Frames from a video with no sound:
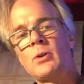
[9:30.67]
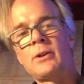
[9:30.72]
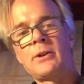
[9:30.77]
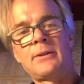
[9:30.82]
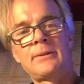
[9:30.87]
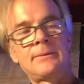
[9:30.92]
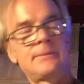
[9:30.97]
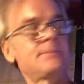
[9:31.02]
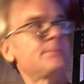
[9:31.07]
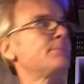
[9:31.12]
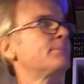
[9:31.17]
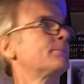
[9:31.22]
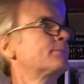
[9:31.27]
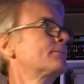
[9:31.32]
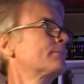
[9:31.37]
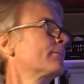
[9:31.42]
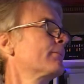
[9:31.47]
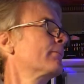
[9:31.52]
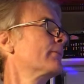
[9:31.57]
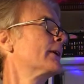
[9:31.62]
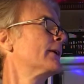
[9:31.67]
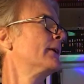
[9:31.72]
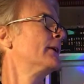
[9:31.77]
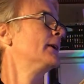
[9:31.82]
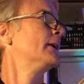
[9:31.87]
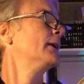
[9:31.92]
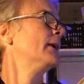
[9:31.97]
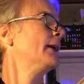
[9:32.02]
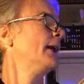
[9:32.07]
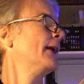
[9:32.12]

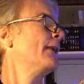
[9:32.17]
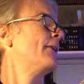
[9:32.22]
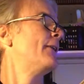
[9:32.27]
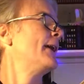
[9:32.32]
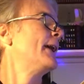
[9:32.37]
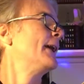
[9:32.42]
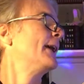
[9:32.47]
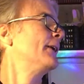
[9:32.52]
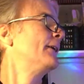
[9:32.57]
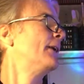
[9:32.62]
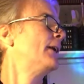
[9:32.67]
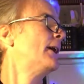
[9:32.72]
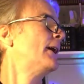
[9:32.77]
And then